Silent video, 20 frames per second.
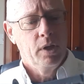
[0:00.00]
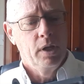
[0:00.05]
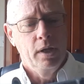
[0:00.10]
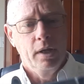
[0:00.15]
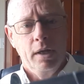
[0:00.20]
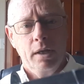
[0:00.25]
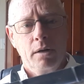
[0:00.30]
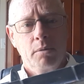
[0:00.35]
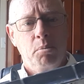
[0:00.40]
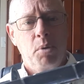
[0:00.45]

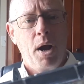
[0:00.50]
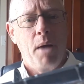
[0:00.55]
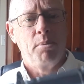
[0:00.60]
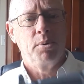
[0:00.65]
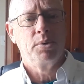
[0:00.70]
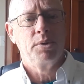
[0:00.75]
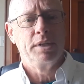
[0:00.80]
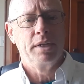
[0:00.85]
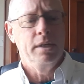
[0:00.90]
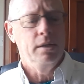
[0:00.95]
Get a proper
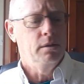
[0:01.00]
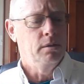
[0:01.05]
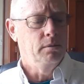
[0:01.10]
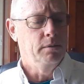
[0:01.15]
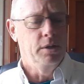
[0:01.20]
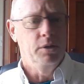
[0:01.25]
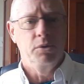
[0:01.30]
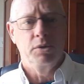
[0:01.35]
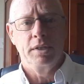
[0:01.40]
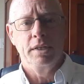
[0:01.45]
seal.
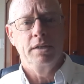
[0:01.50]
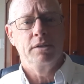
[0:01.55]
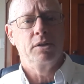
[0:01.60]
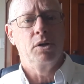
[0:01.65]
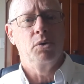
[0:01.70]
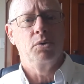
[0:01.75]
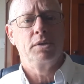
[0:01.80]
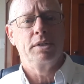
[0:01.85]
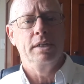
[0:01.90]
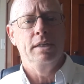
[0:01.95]
Use this, go
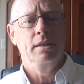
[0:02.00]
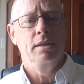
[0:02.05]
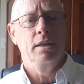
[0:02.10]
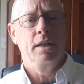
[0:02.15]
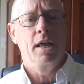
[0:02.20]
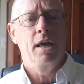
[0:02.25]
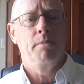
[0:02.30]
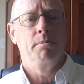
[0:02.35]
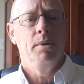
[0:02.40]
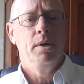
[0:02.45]
seal it
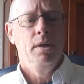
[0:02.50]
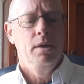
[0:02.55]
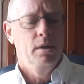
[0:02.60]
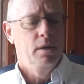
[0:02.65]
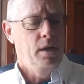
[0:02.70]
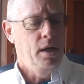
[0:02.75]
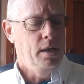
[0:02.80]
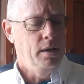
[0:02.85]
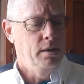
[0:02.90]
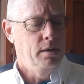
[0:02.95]
up,
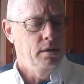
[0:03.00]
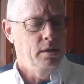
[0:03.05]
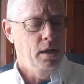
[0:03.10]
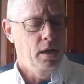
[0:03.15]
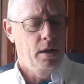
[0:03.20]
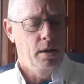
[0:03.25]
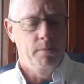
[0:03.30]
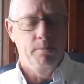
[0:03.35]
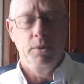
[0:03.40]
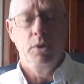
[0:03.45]
and
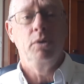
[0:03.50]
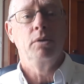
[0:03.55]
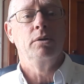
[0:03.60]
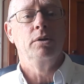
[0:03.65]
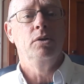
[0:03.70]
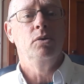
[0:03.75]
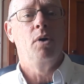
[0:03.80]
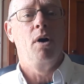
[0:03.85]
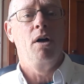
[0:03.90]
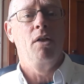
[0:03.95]
you can
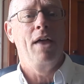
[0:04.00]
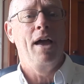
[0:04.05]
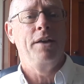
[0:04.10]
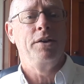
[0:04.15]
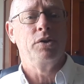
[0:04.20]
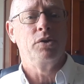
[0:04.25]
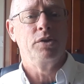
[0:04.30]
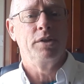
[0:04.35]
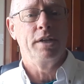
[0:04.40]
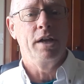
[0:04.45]
do all that
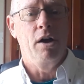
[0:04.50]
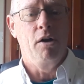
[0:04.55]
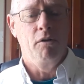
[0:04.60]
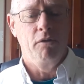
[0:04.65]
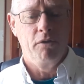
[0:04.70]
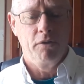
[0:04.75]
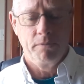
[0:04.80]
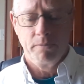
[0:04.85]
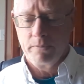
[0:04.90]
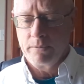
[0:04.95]
yourself.
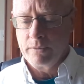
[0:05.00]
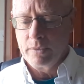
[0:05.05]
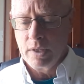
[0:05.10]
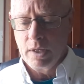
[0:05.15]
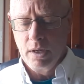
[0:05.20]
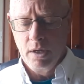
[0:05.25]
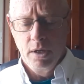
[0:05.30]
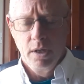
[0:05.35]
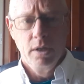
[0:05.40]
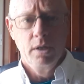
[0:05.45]

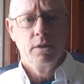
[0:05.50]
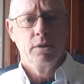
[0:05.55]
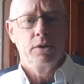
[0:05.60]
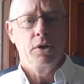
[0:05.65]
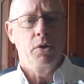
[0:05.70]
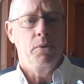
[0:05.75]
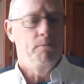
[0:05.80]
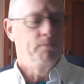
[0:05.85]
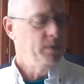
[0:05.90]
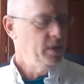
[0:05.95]

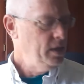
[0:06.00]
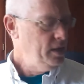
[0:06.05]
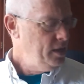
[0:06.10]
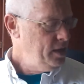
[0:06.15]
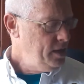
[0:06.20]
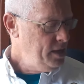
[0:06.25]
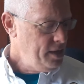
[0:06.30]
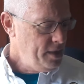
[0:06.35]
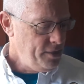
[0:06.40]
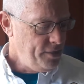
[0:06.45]
So
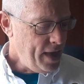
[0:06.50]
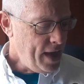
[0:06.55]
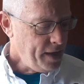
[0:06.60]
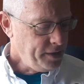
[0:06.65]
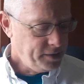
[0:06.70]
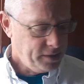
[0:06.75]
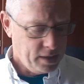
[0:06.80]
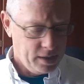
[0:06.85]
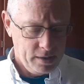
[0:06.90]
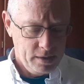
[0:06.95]
that's,
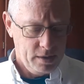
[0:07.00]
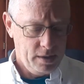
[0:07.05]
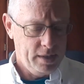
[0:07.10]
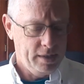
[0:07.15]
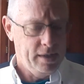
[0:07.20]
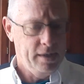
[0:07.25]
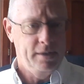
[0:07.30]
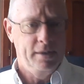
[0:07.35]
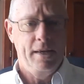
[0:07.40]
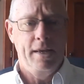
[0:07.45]
and like
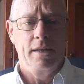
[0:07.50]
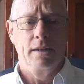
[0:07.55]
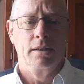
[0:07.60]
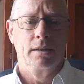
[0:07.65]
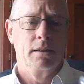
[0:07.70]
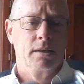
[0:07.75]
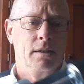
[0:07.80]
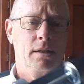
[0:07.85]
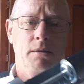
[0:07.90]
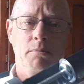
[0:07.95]
I said,
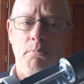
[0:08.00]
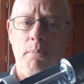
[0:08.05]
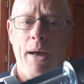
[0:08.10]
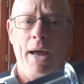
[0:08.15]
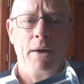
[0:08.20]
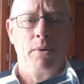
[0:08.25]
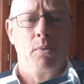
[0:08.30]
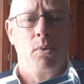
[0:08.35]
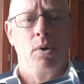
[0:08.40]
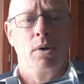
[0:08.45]
buy
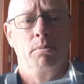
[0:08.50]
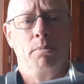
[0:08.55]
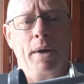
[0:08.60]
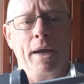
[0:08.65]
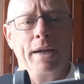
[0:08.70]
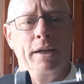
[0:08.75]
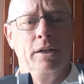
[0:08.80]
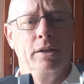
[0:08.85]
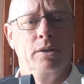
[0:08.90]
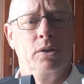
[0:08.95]
a
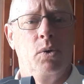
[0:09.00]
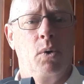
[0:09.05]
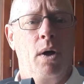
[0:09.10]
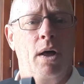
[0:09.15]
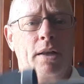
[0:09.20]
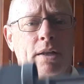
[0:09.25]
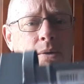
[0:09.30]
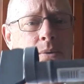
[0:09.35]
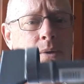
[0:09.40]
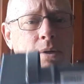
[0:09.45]
good
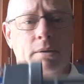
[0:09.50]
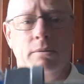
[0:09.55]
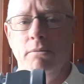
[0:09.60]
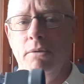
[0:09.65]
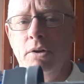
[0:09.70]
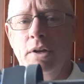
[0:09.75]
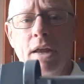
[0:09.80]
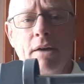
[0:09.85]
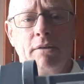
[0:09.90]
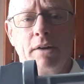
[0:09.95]
quality one. You
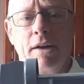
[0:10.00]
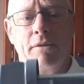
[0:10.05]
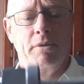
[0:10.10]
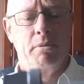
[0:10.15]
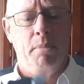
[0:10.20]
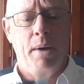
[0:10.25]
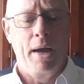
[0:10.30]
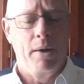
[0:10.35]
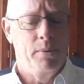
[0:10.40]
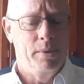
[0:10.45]
never have to
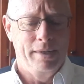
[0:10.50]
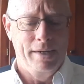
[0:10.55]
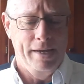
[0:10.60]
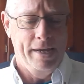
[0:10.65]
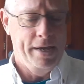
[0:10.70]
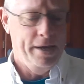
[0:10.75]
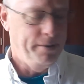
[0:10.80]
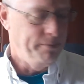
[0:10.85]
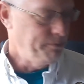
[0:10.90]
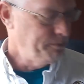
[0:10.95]
buy one
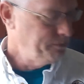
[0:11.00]
again.